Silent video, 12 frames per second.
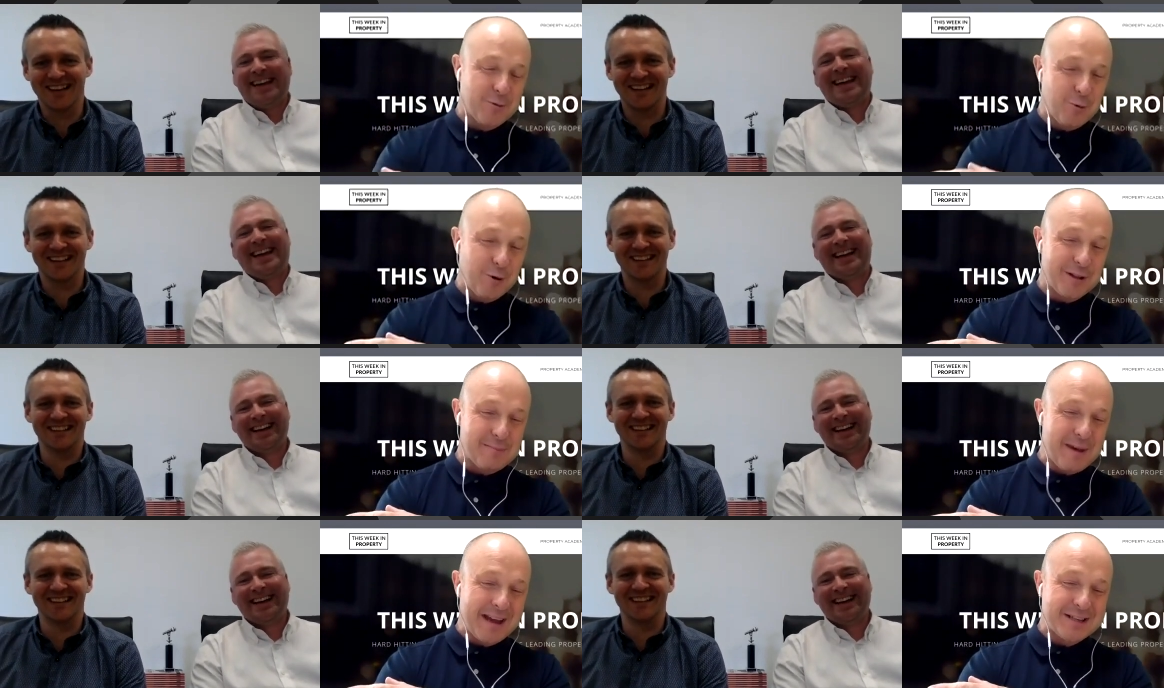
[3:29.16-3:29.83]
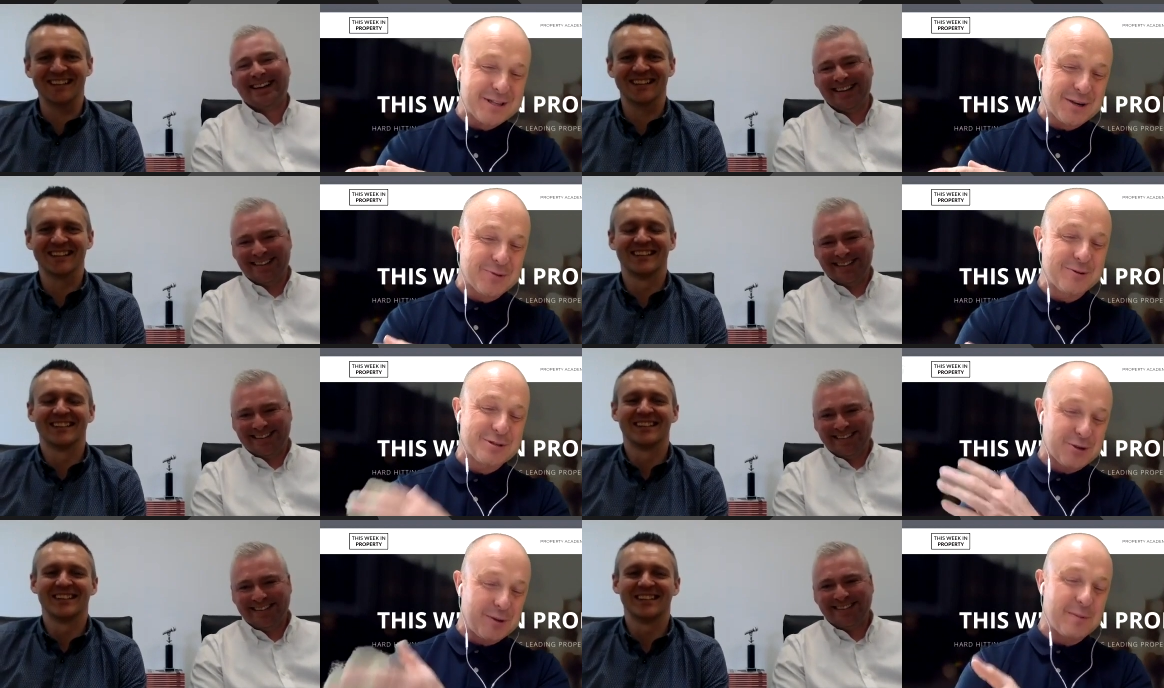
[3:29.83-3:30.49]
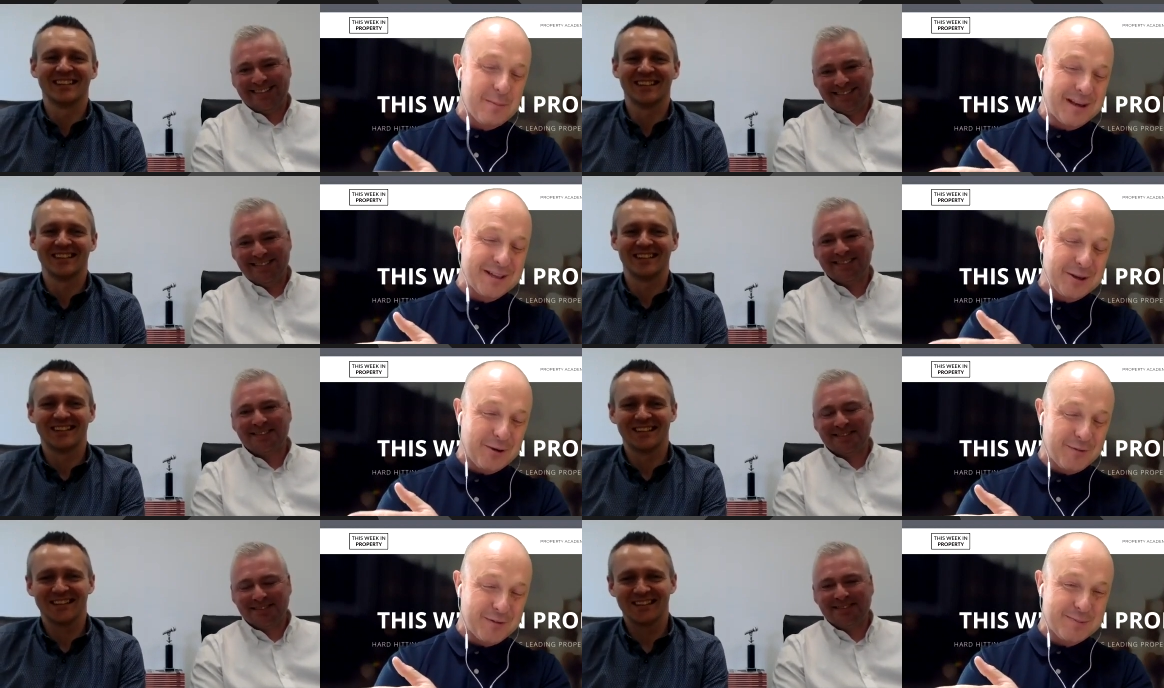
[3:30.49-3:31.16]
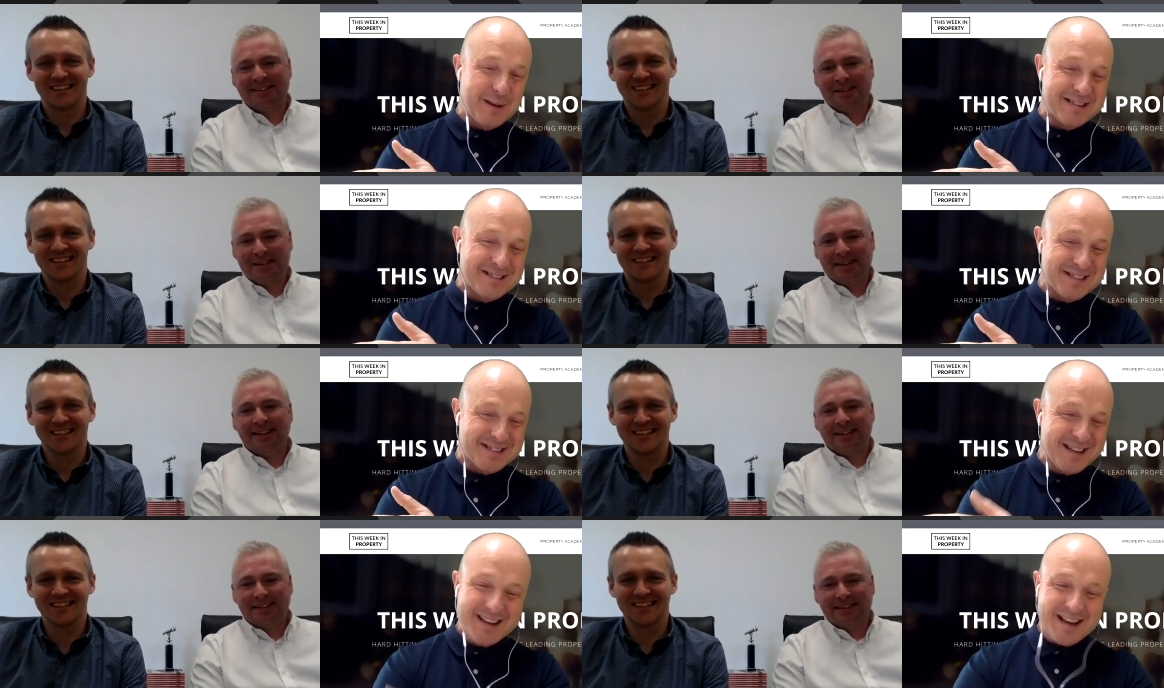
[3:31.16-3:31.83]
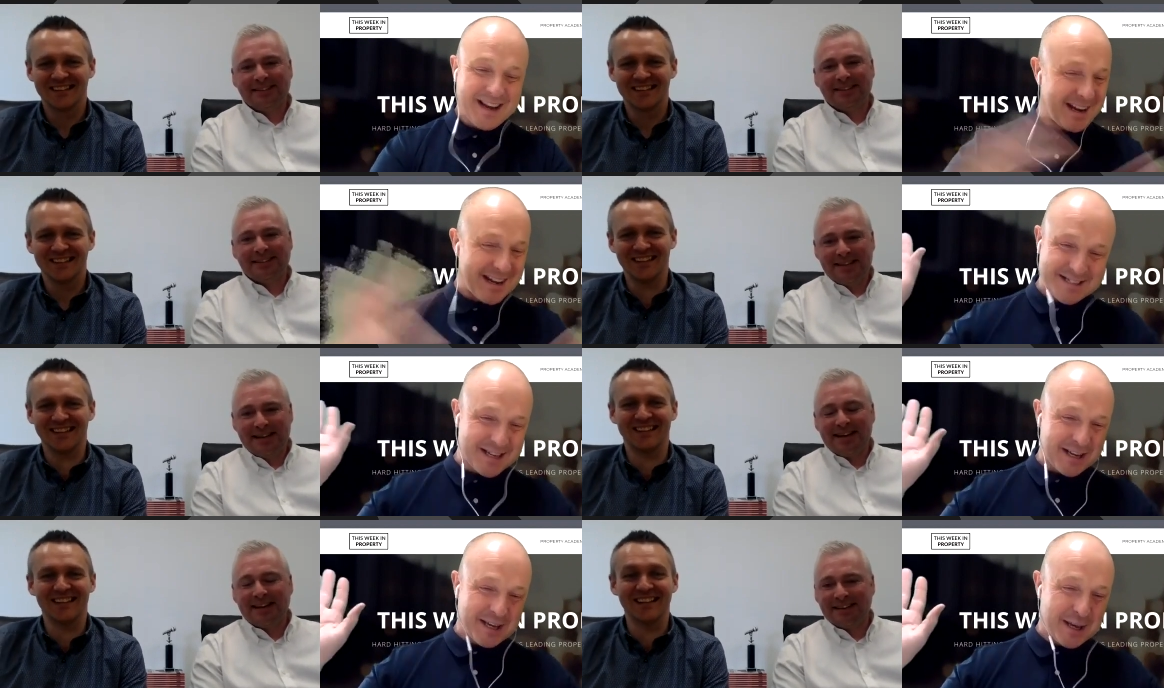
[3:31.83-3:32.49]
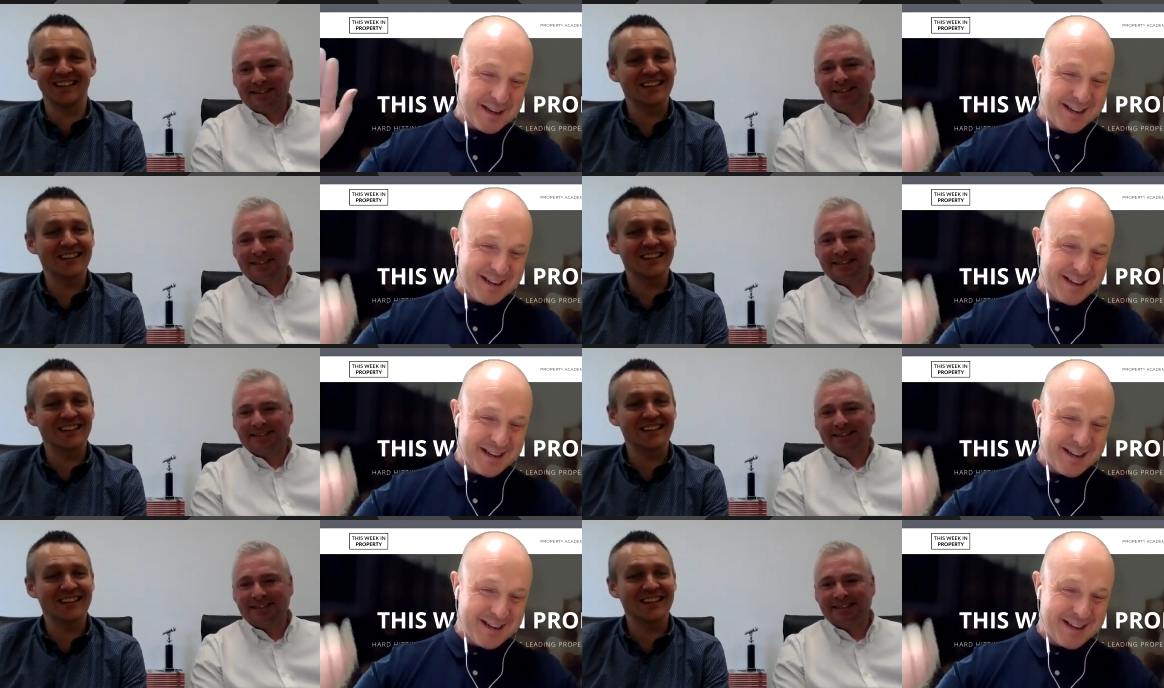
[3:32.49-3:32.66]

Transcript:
Speaker 1: wall in Mexico is going to be made out of asbestos, and that's yeah. it.